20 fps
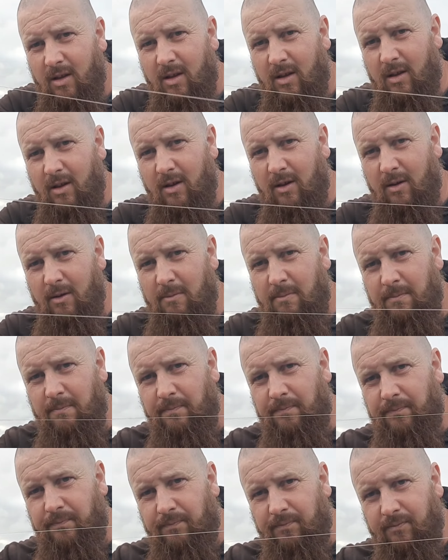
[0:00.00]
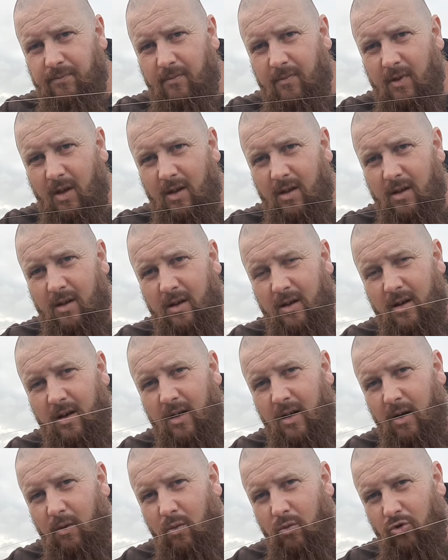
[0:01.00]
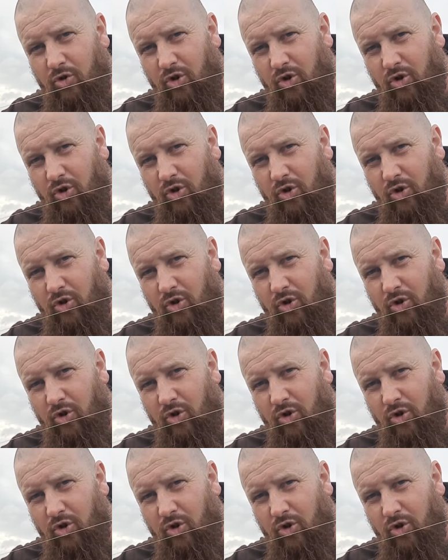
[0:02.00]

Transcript: I won't